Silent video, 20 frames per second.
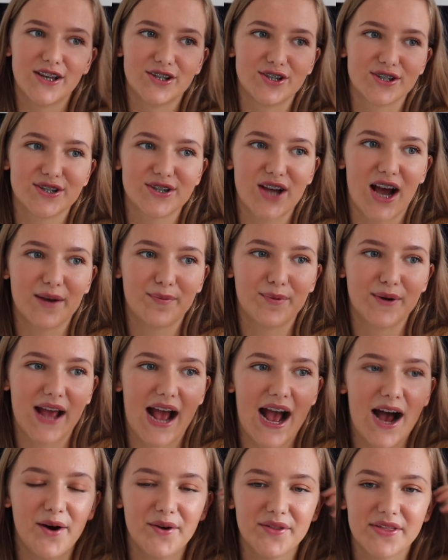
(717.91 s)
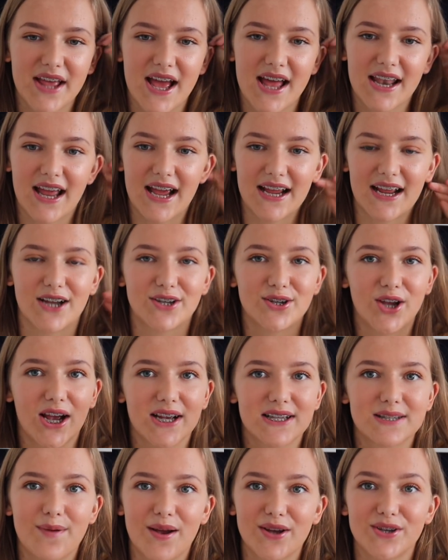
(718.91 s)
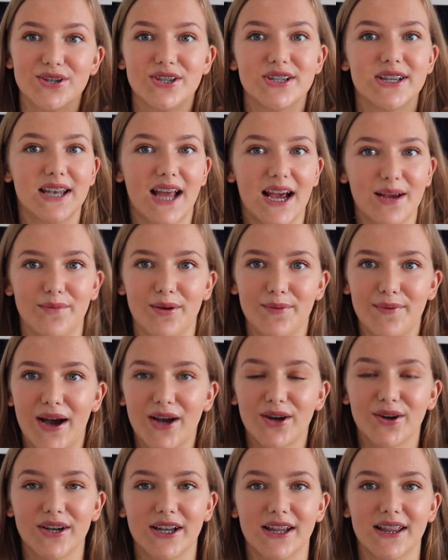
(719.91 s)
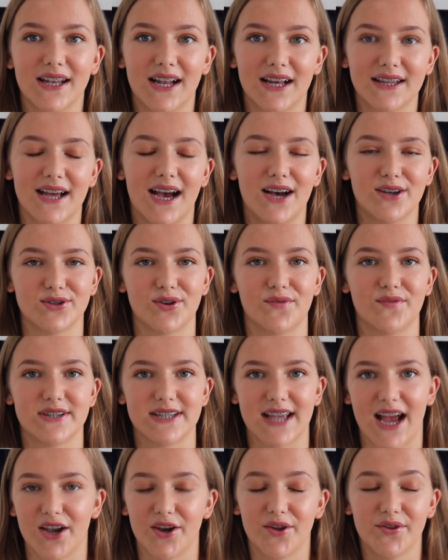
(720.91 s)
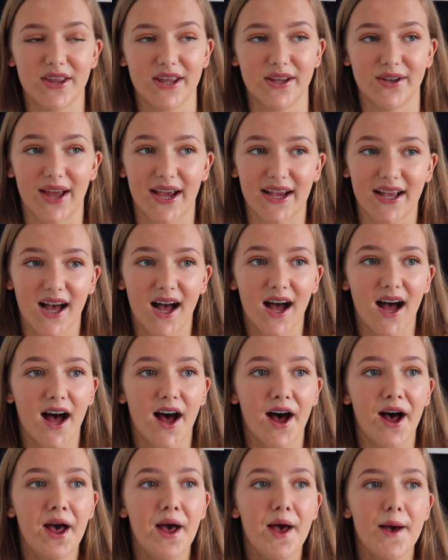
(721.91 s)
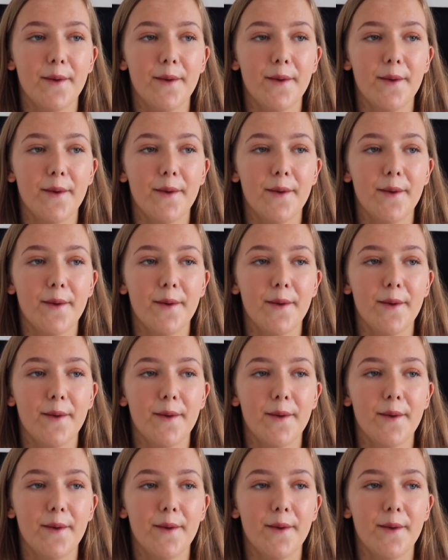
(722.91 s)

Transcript: Just thought I'd put it out there, like I don't expect you to like me back or anything like that, as obviously I know that you like her,